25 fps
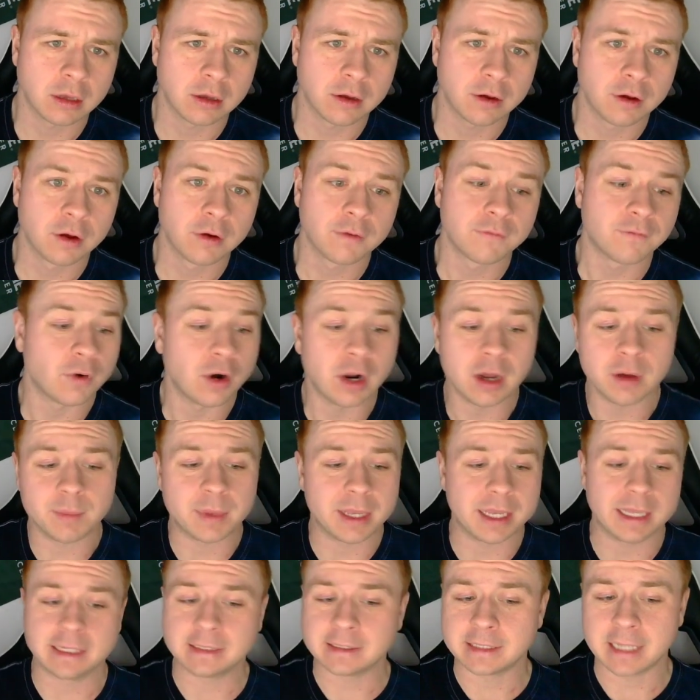from,
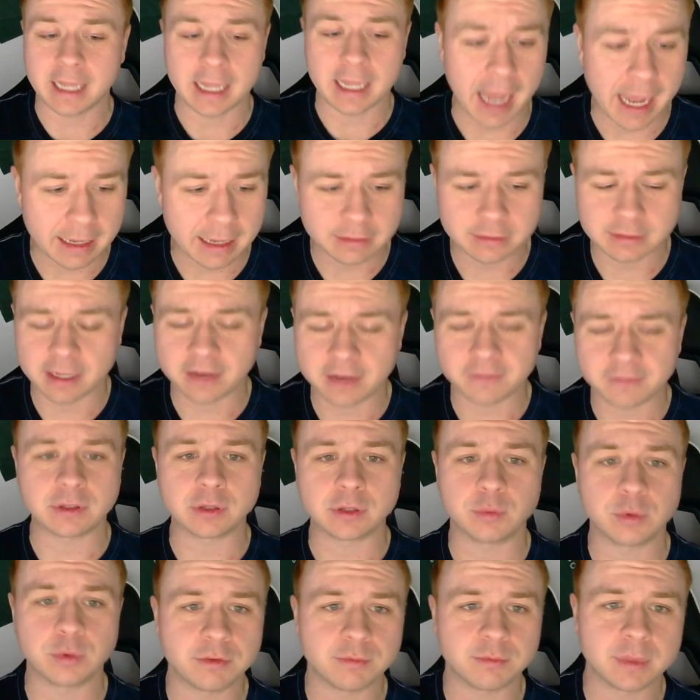and I
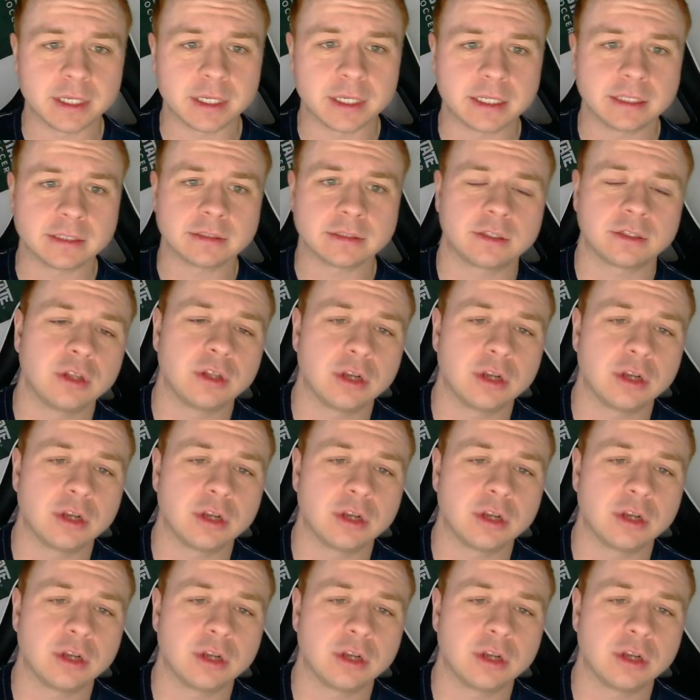definitely would have been,